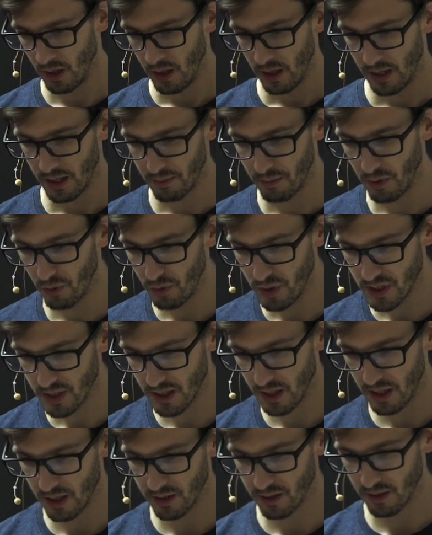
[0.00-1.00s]
Let me
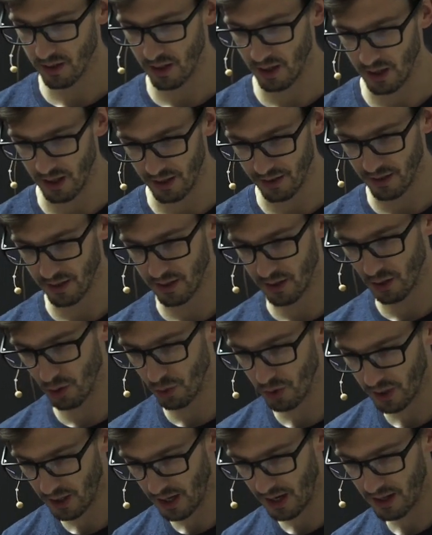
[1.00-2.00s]
restart the
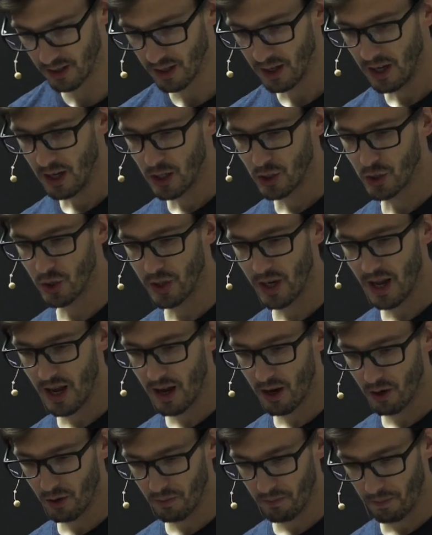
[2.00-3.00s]
node again. So
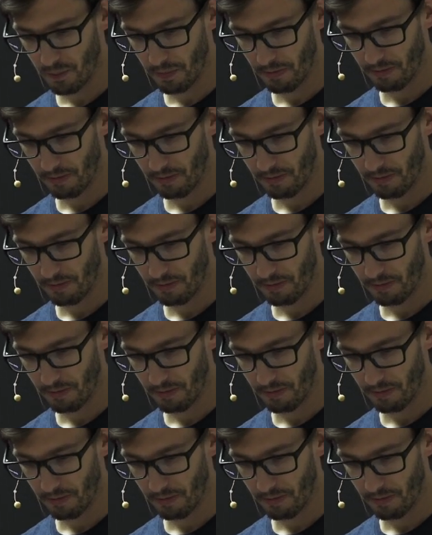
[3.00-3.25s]
now,